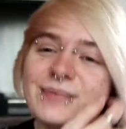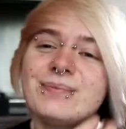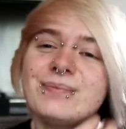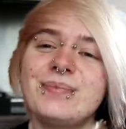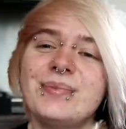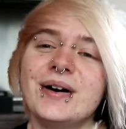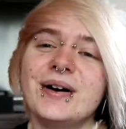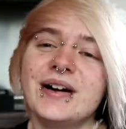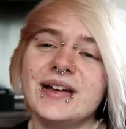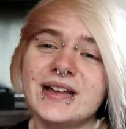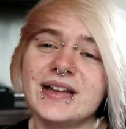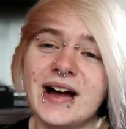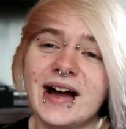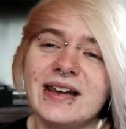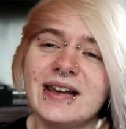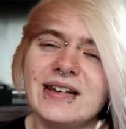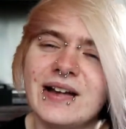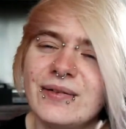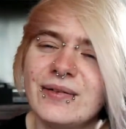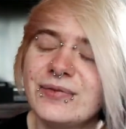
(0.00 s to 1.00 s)
But yeah, I
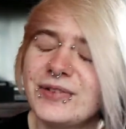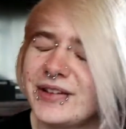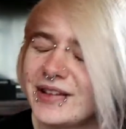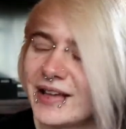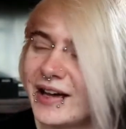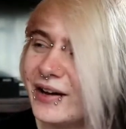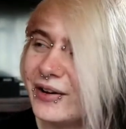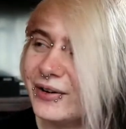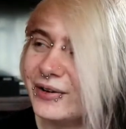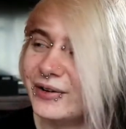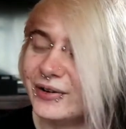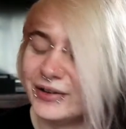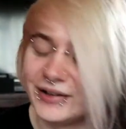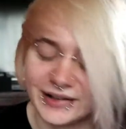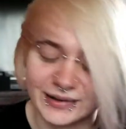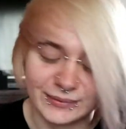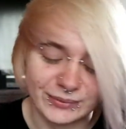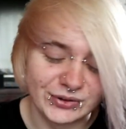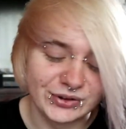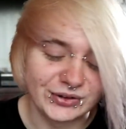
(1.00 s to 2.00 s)
loved that hoodie.
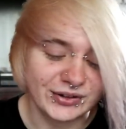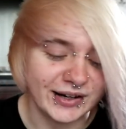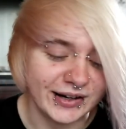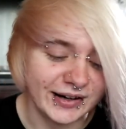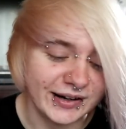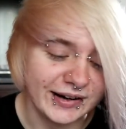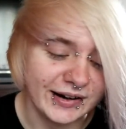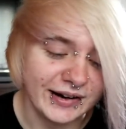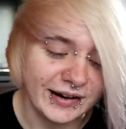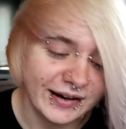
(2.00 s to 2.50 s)
It was great.